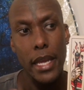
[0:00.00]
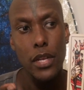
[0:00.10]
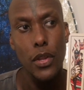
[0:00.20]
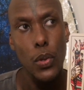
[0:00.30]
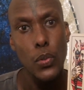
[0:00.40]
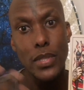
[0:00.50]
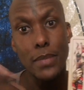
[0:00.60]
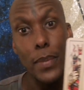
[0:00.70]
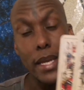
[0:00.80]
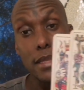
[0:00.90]
in those
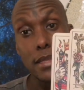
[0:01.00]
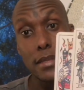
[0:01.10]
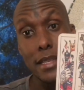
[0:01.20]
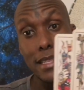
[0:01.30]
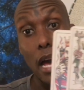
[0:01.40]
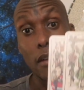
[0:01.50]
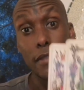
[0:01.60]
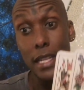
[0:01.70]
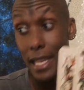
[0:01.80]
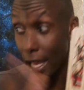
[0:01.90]
spaces, as how
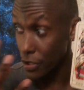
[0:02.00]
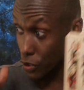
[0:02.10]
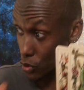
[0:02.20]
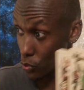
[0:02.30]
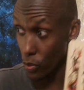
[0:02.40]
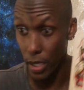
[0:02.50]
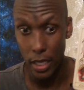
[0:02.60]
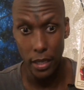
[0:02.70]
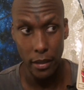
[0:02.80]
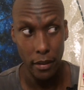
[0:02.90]
the
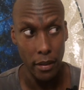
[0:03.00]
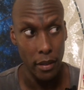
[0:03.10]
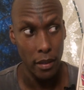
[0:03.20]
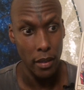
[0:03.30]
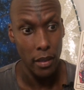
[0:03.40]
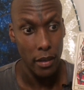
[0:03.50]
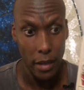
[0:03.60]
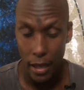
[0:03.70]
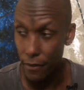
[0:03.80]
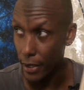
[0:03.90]
lustry
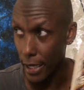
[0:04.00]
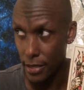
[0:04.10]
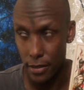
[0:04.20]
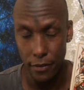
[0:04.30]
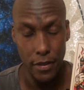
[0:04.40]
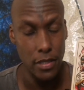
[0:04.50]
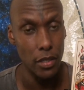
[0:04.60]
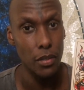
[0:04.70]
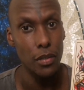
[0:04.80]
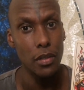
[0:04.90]
navigates the
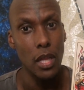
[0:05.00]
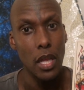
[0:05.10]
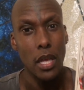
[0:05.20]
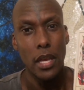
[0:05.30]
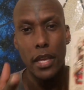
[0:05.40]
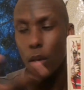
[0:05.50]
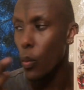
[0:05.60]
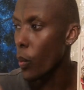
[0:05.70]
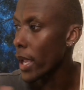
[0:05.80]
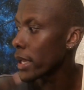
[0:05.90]
physical, it
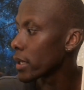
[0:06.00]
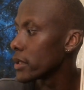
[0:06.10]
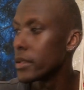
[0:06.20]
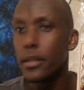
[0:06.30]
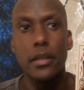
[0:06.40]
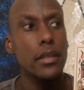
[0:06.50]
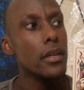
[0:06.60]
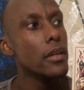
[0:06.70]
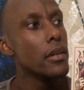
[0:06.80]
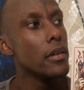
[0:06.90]
awakened